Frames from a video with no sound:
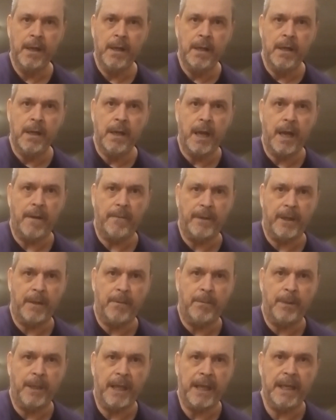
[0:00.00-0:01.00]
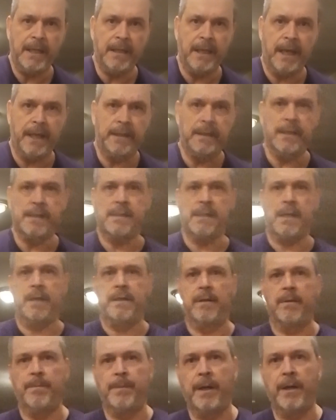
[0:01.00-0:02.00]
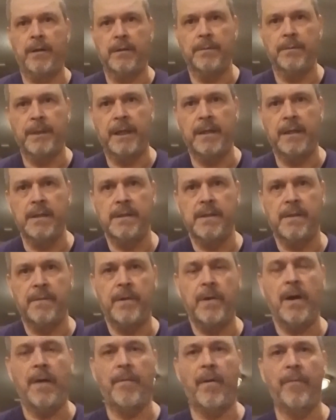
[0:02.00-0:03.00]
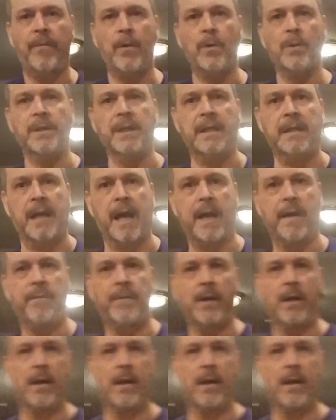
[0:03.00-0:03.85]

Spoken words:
having a blade like this on your belt because if you have a folding knife,